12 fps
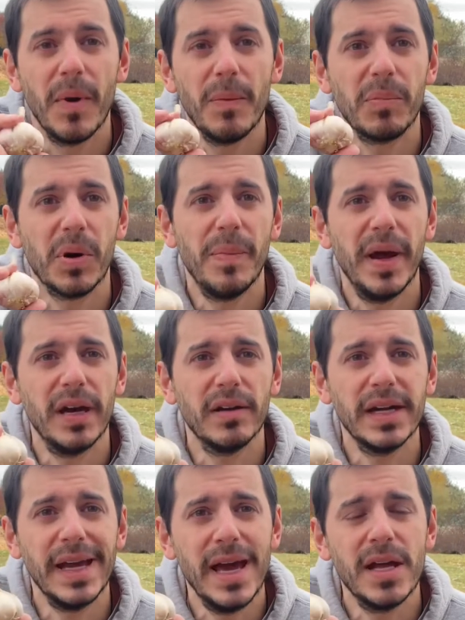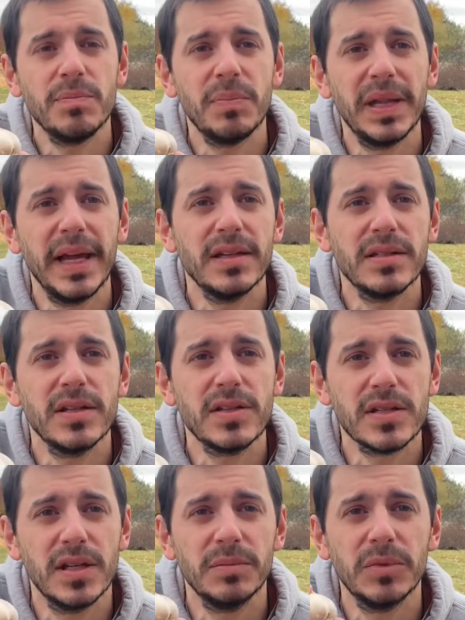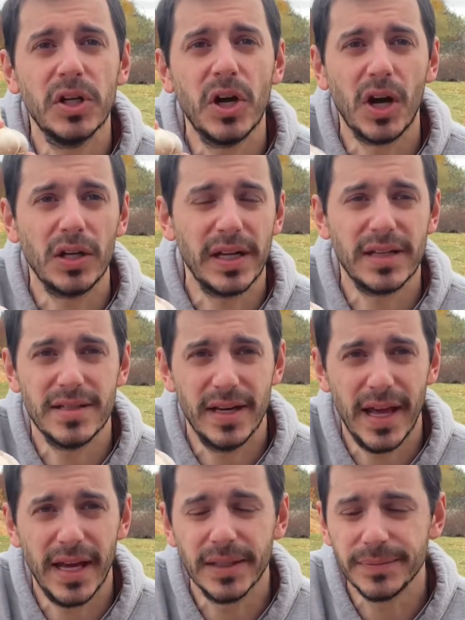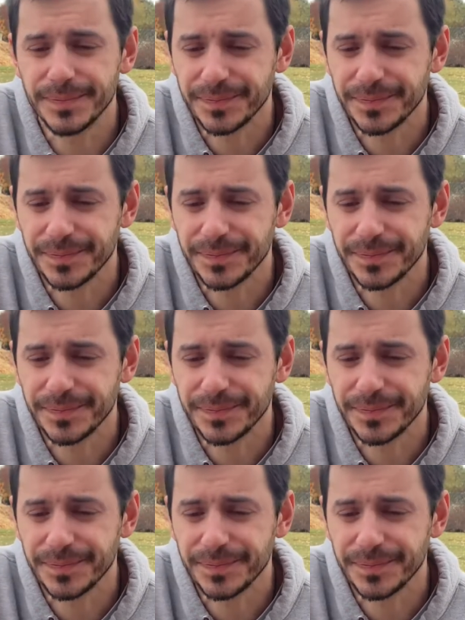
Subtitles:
preparing and planting some garlic today.